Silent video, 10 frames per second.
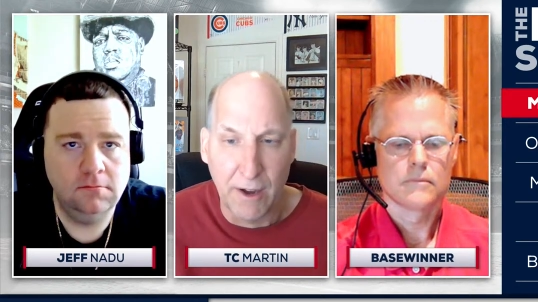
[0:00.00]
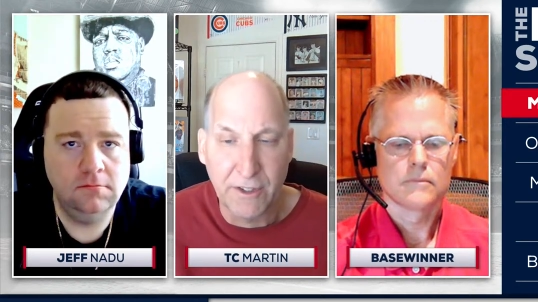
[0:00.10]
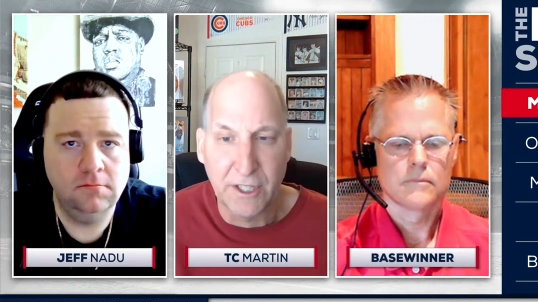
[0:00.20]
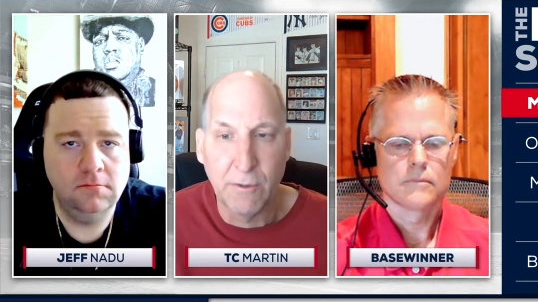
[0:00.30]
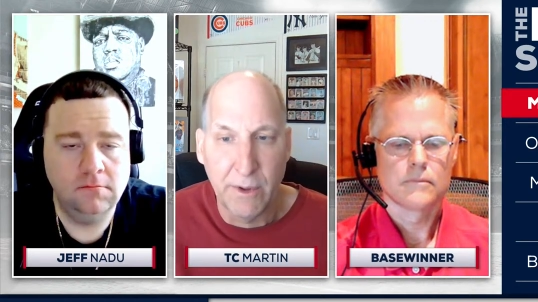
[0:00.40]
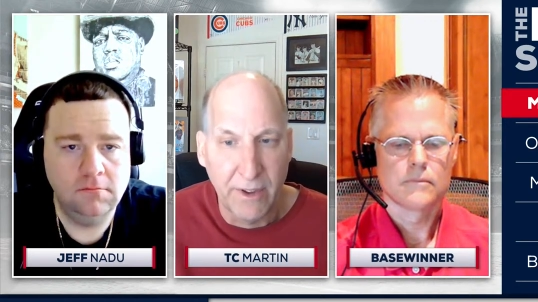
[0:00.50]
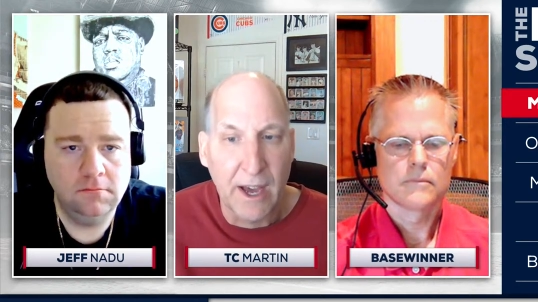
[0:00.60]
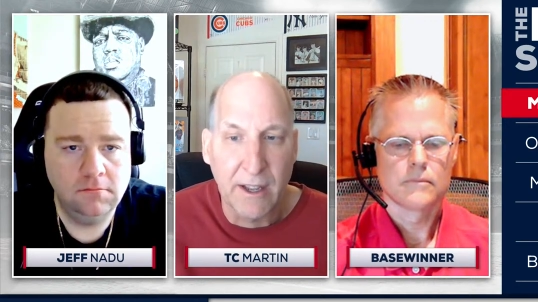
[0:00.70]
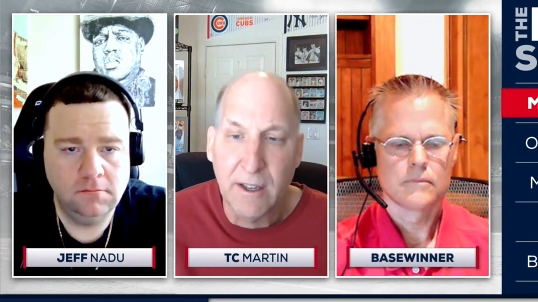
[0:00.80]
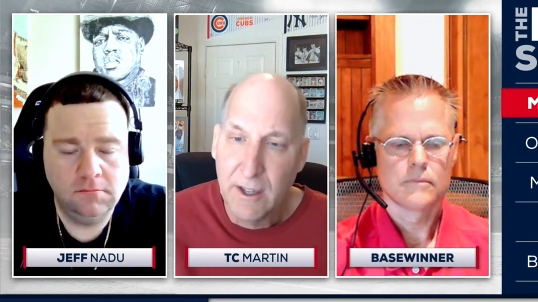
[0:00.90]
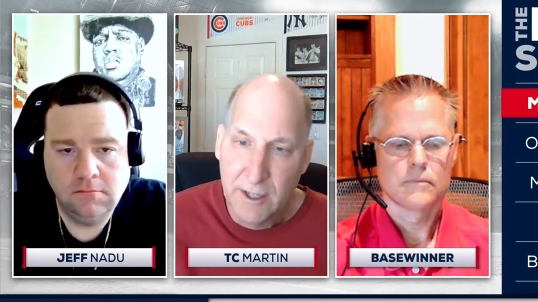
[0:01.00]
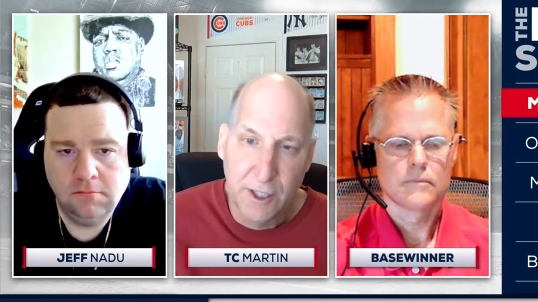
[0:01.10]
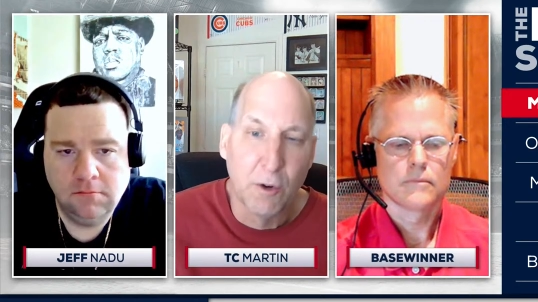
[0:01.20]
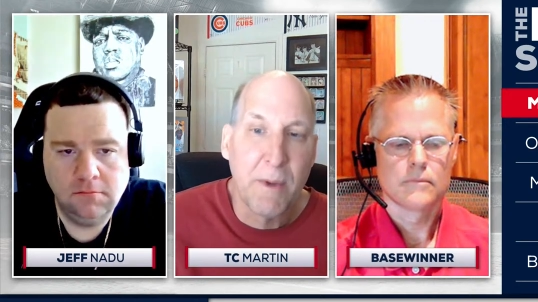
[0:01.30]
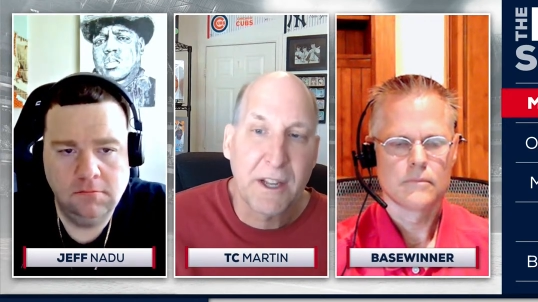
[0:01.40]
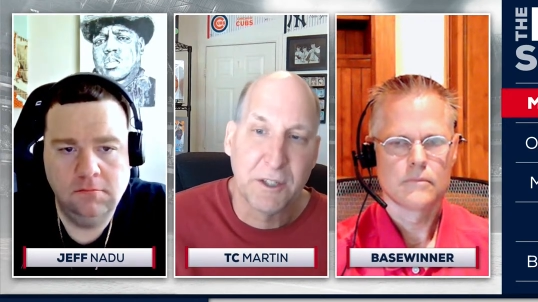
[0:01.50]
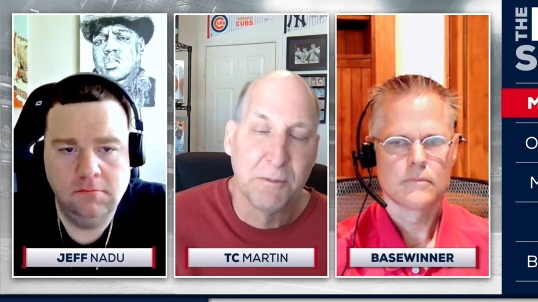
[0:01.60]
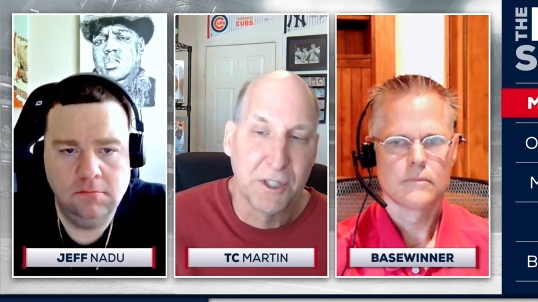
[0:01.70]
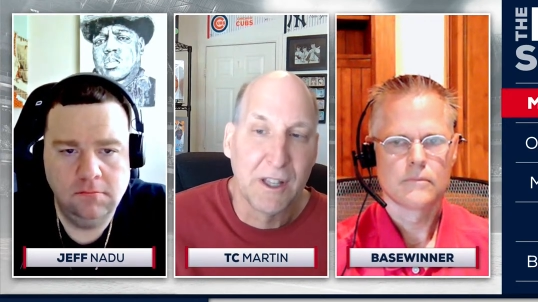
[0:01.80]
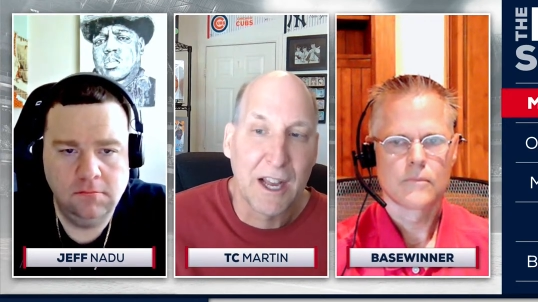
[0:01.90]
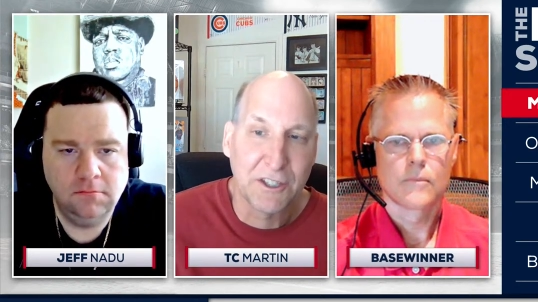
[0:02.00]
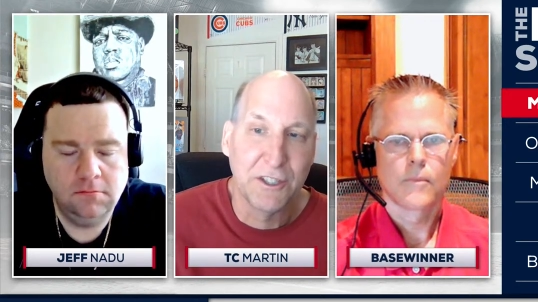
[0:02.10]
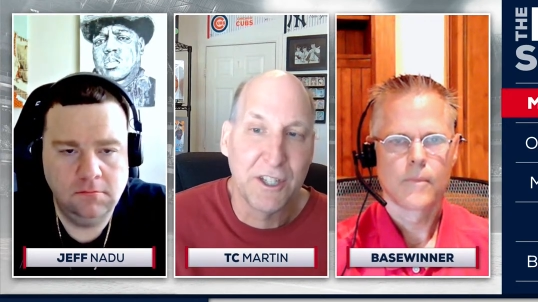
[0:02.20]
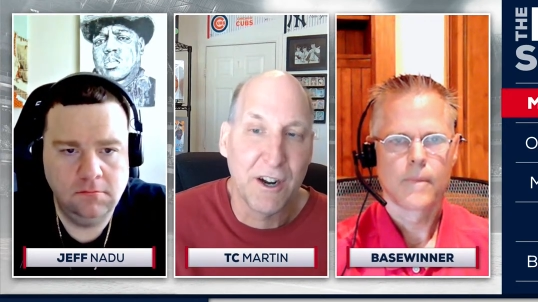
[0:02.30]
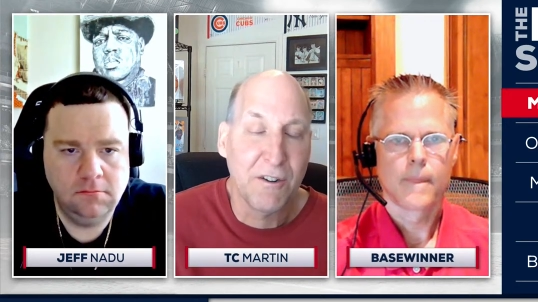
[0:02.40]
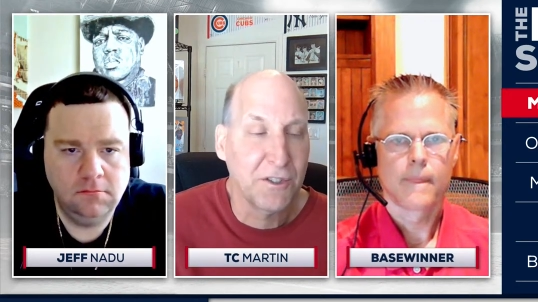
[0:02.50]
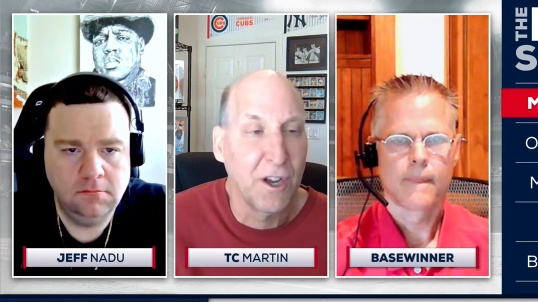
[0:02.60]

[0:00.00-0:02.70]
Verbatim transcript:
Speaker 1: obviously we've got to, you know, make some selections here.